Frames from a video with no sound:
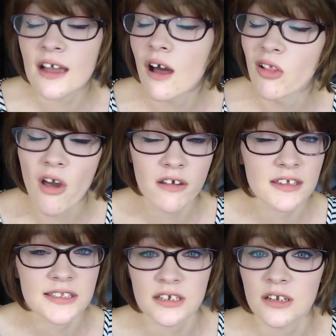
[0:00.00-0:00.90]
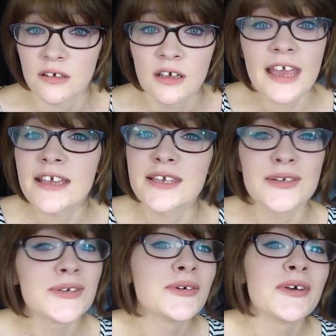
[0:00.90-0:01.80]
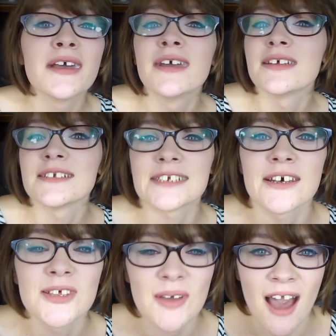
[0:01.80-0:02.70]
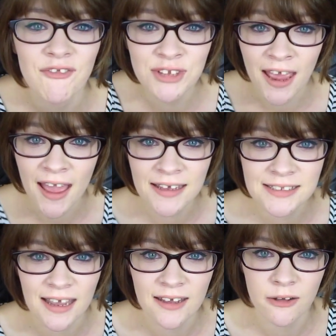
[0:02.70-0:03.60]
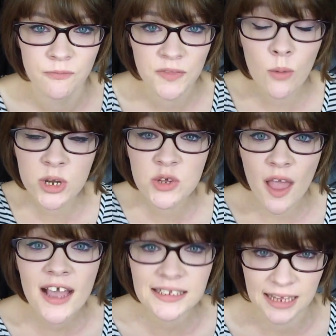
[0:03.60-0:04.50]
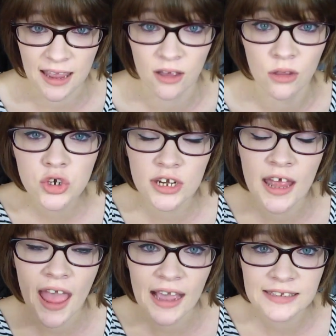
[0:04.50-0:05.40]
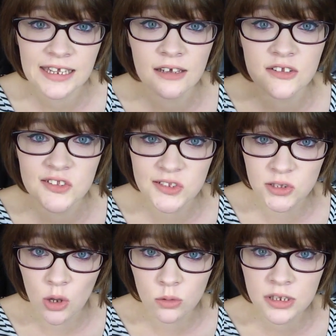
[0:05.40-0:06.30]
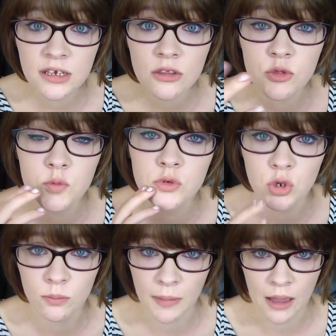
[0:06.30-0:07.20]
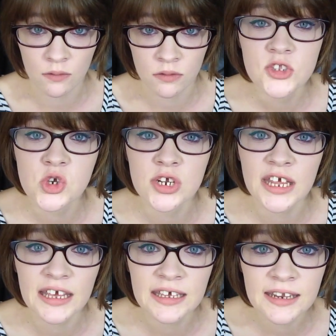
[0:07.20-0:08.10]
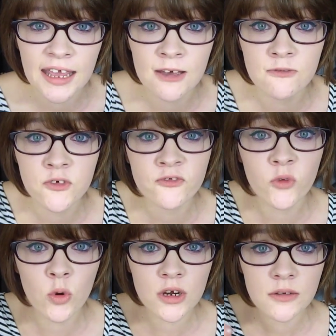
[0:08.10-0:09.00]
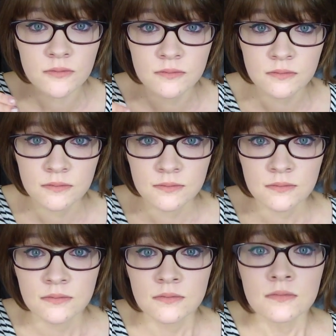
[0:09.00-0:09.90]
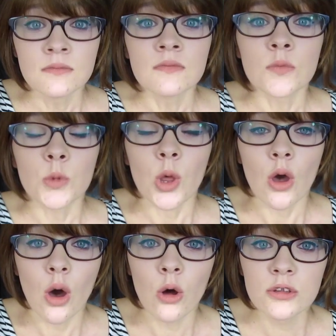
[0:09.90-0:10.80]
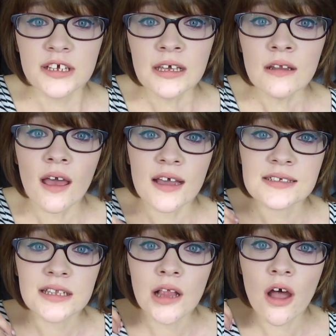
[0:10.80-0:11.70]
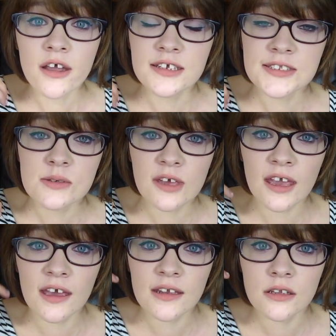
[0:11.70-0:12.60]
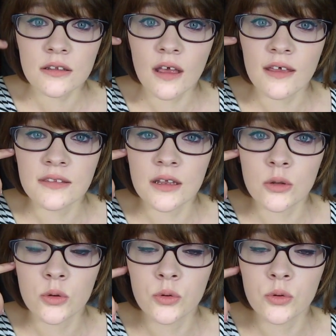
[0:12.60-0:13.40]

how long it's gonna take you until you have to exhale. And when you exhale, you're gonna exhale slowly through your mouth. So you're gonna inhale for 4, hold it as long as you can, and then